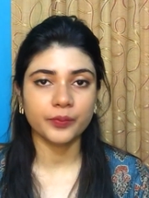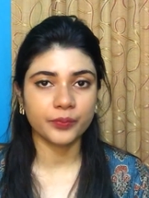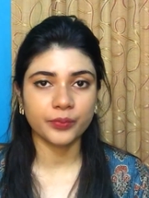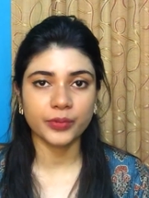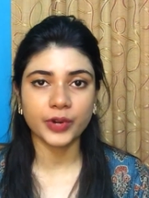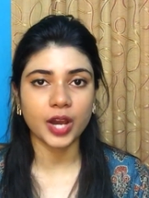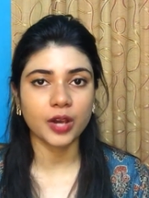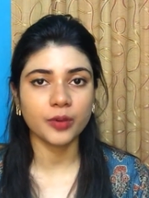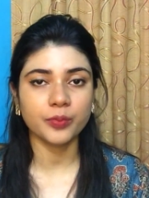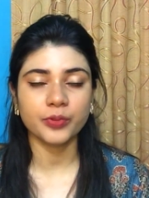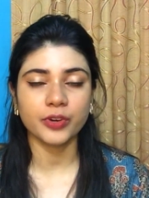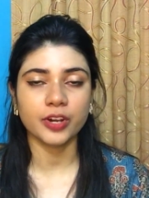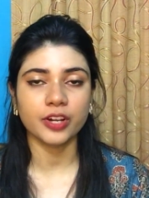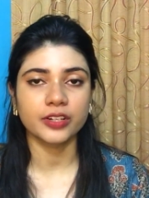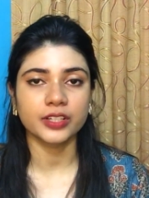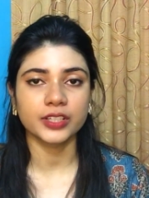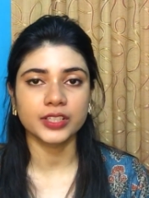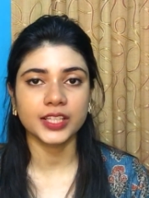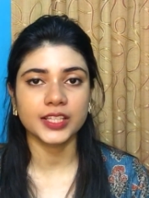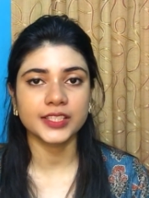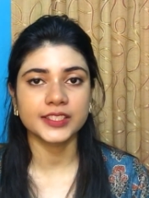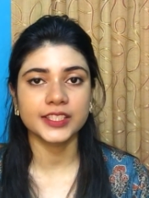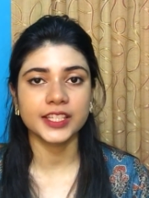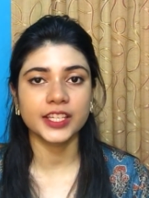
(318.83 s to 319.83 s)
brow
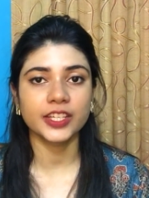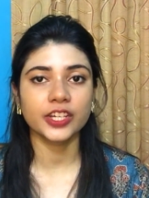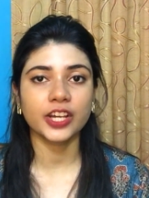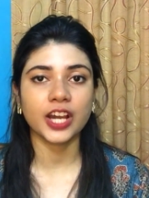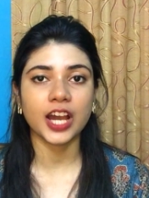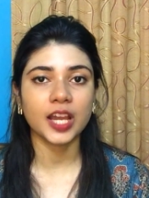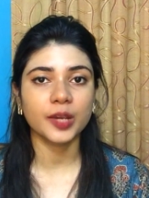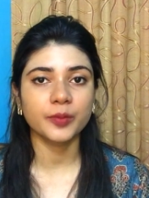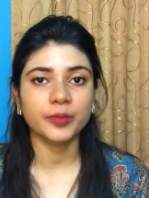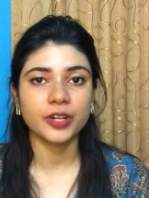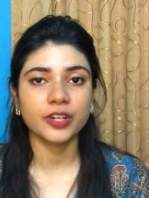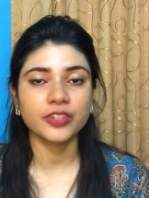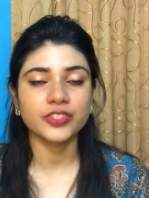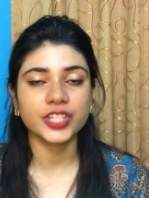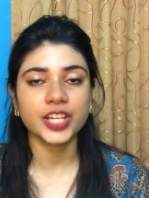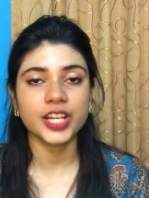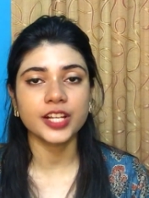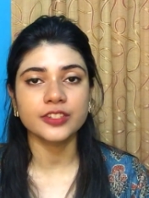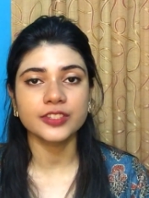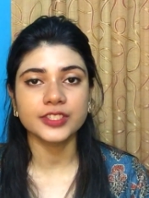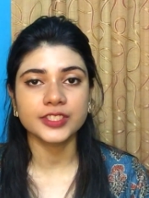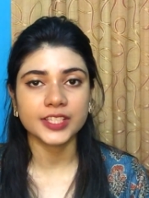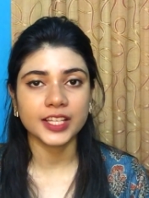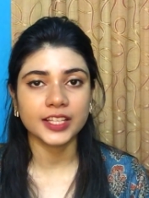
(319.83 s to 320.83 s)
product let's say your eyebrow
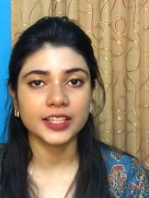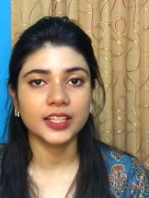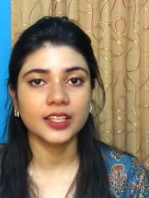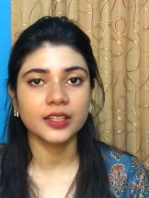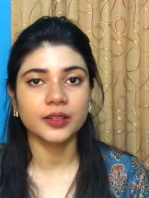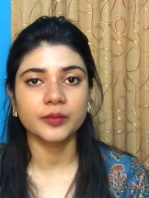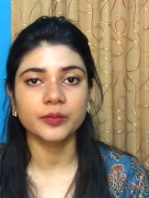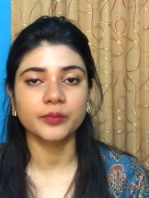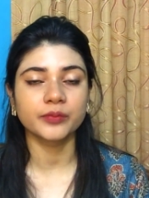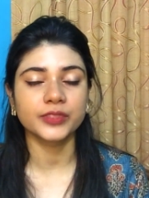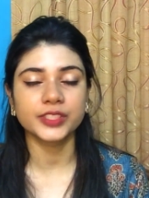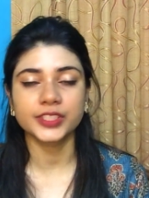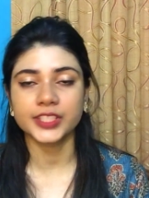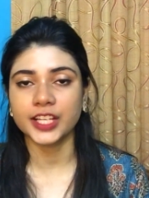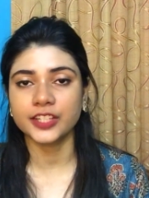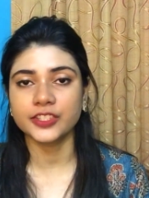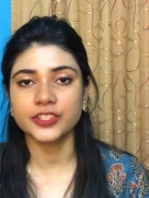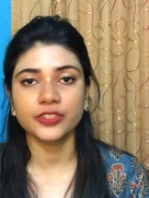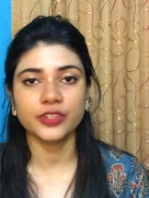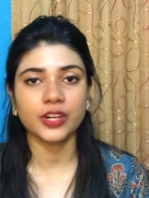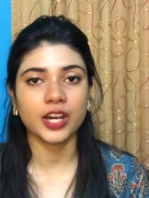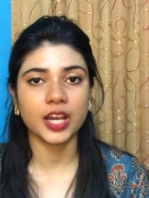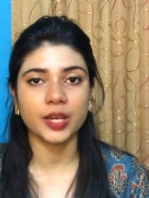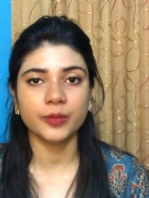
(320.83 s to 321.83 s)
gel to set the
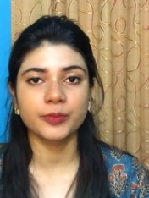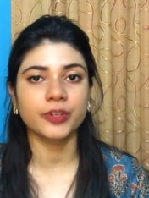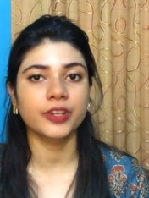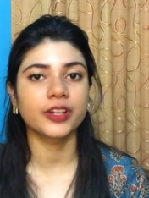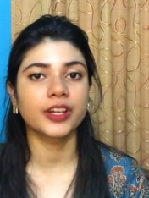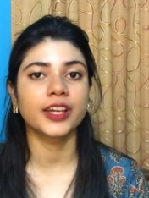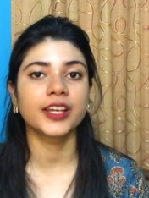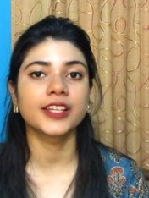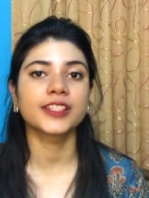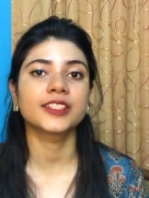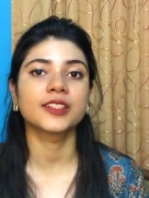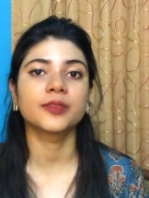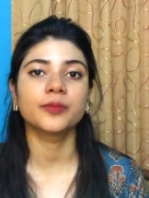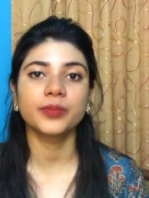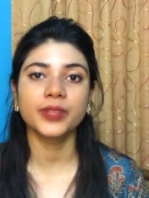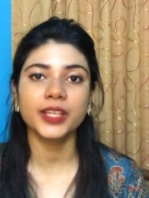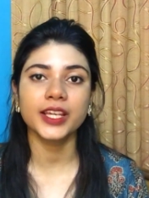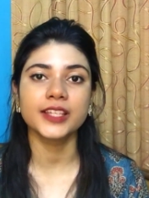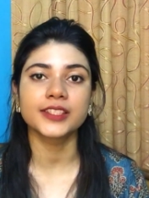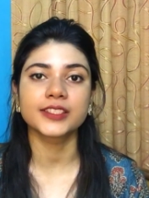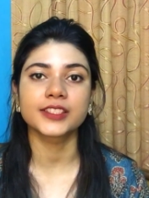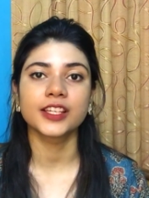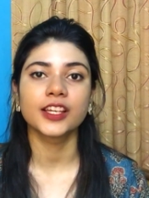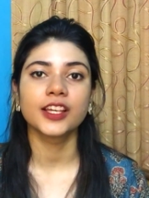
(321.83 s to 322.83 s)
set your eyebrow hairs in
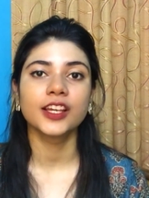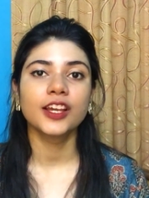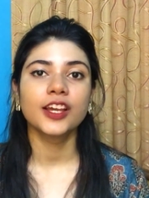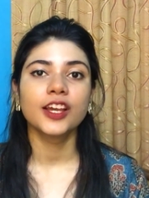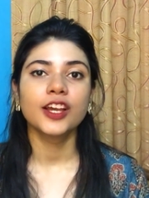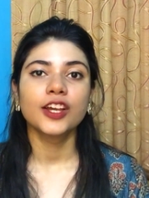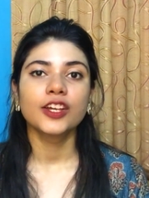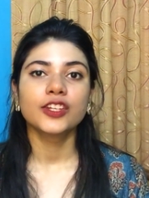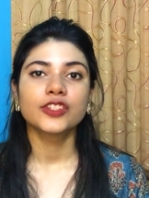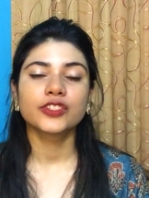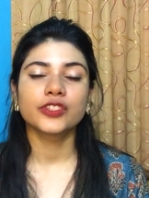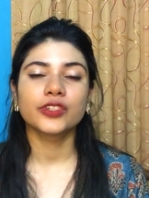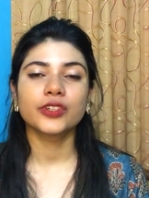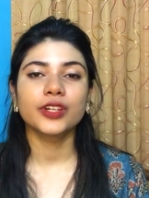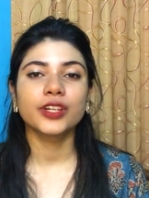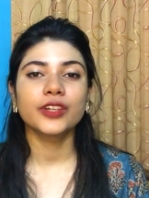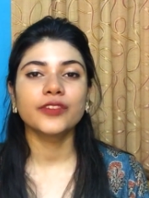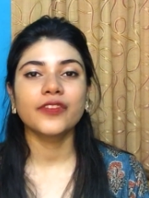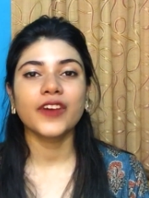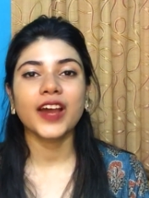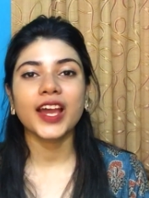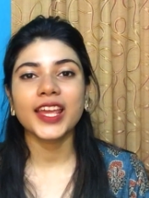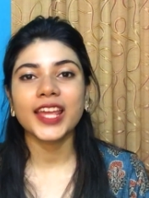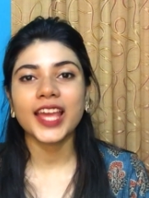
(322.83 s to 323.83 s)
place so
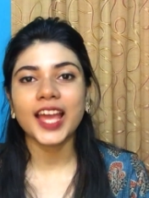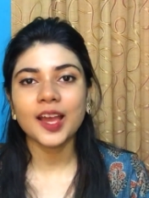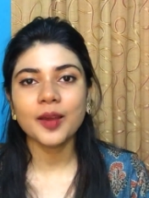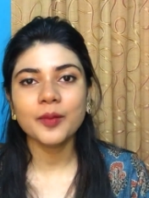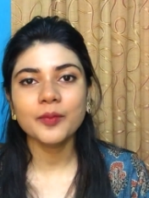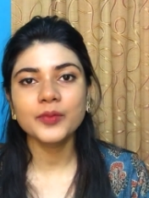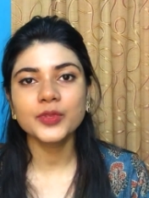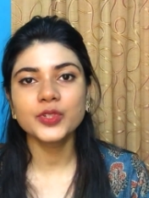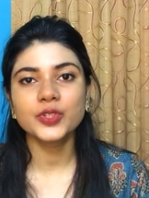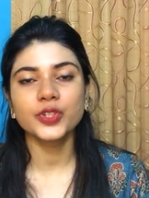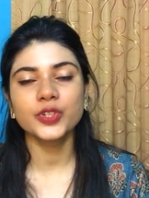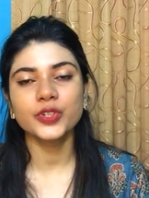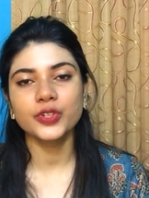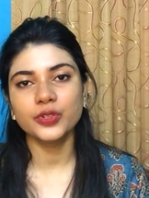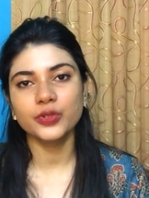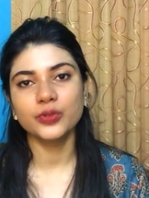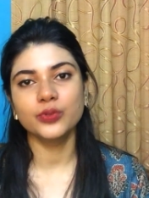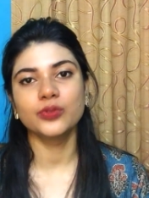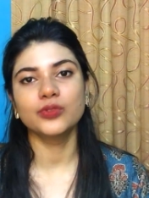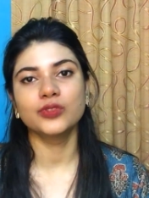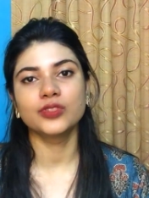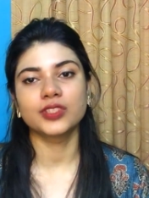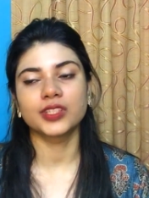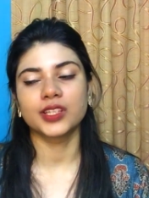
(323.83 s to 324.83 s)
if I am to
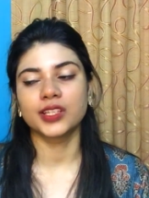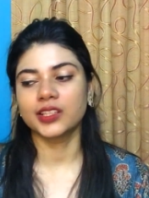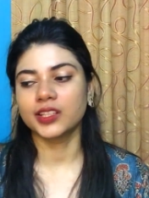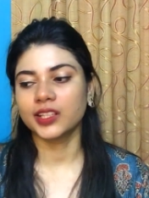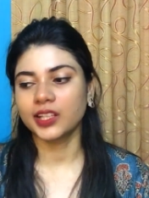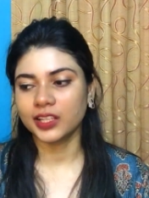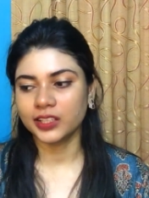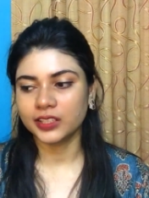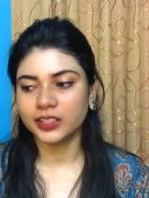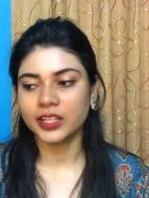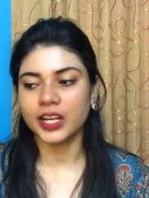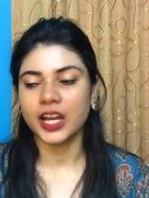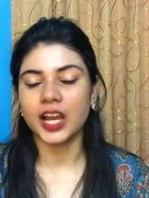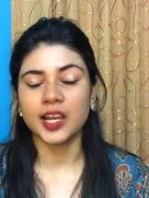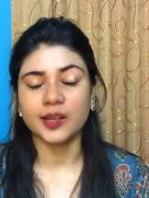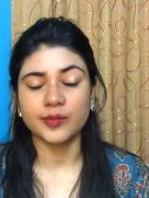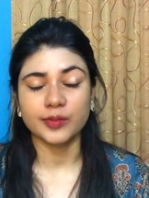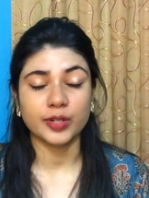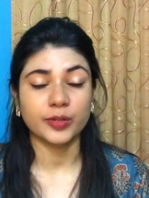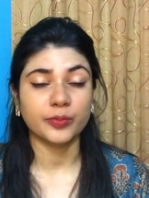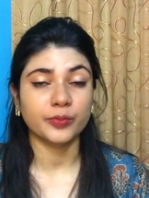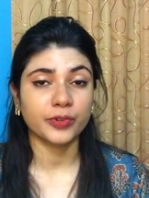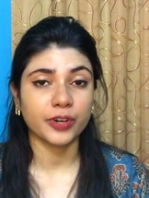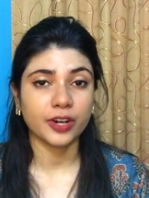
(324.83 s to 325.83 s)
use another
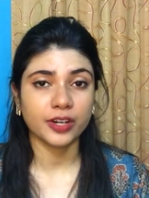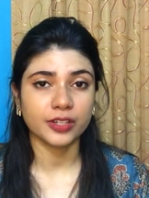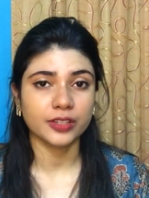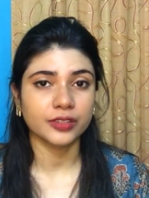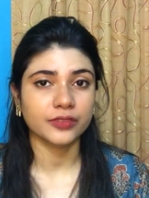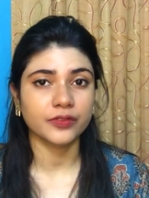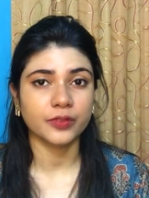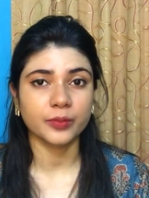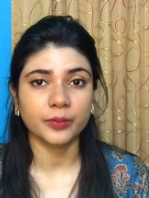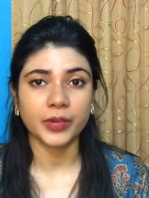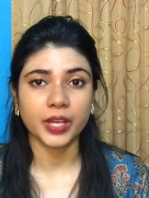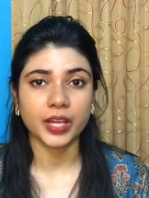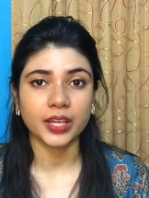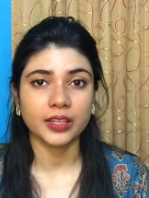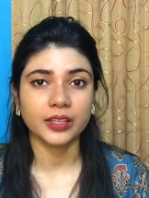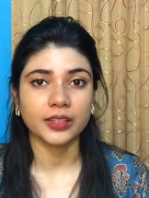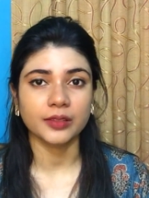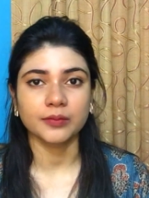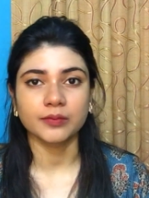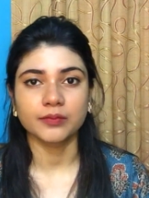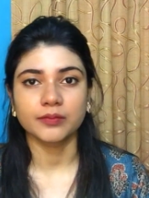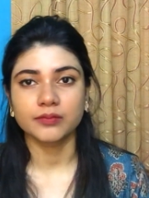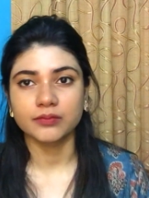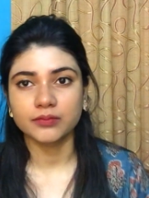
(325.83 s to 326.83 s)
eyebrow product for
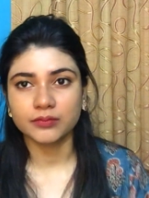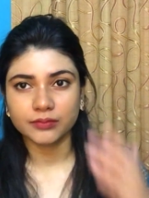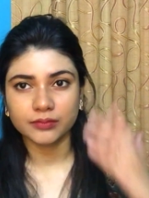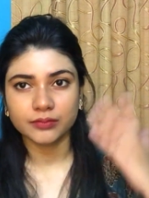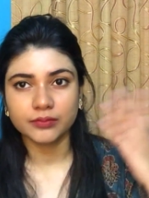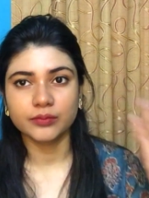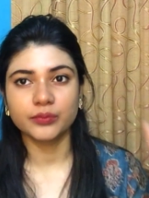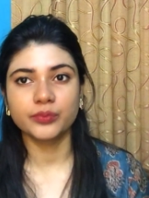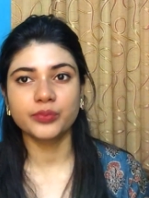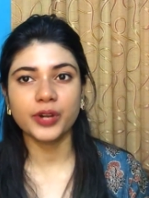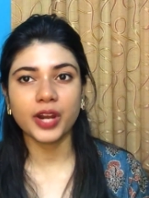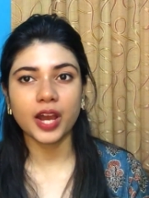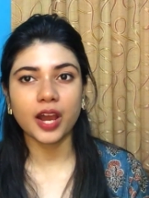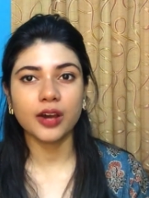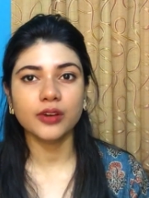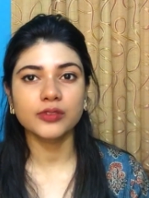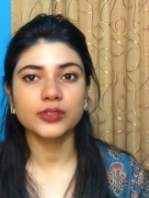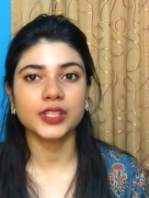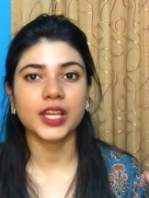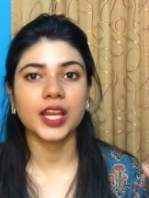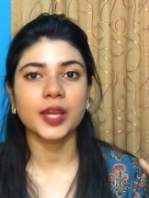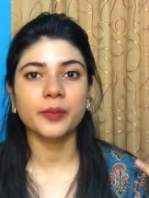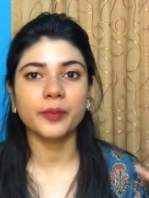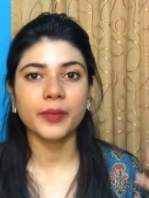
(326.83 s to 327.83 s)
my
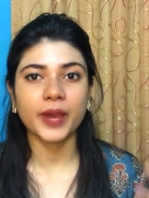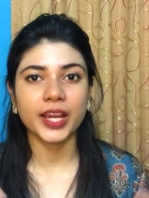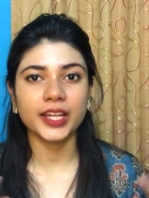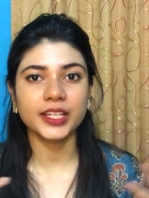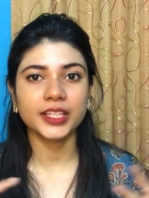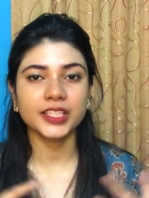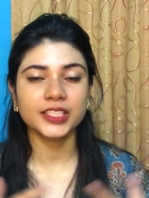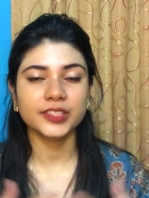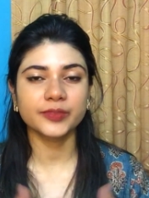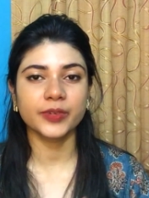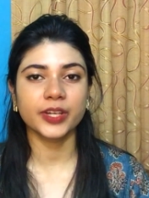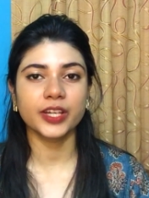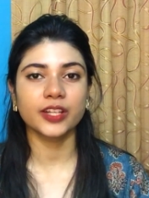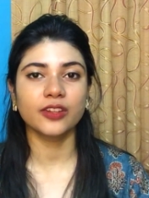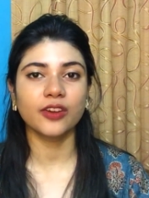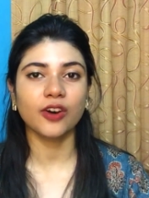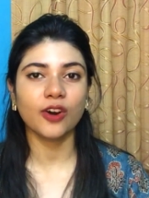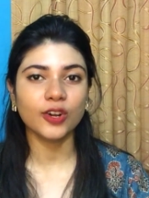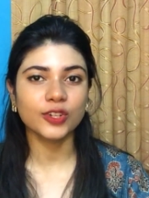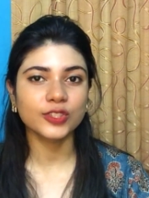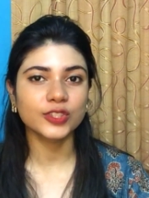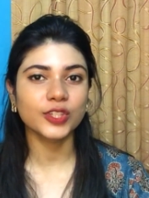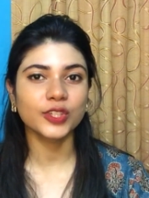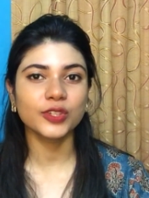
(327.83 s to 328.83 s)
brows I might as well
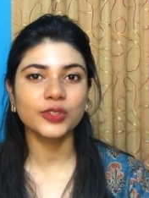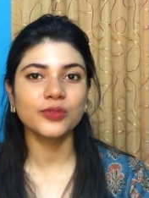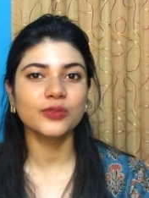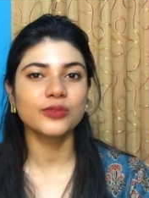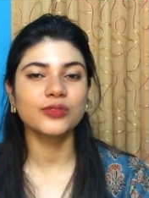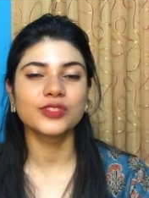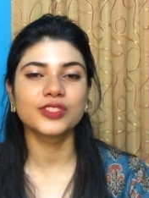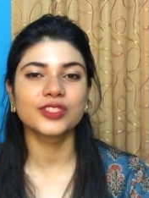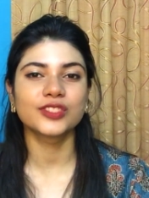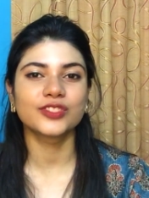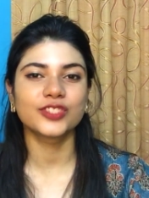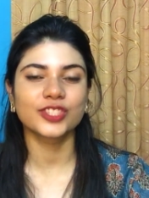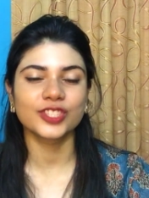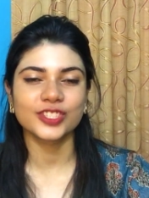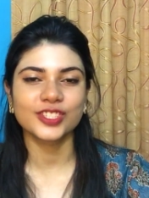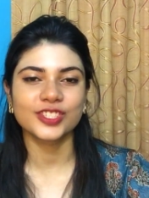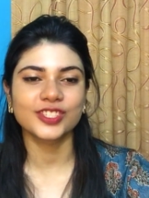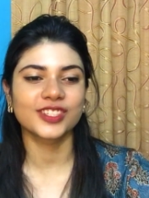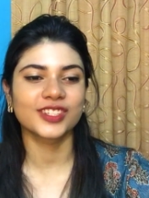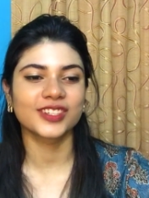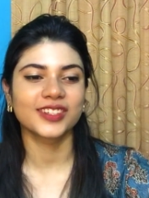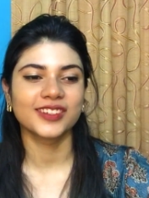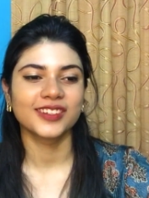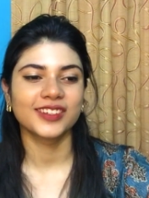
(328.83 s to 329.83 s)
also use
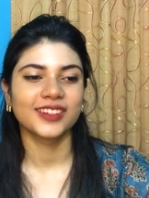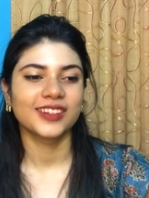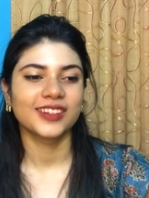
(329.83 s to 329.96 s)
just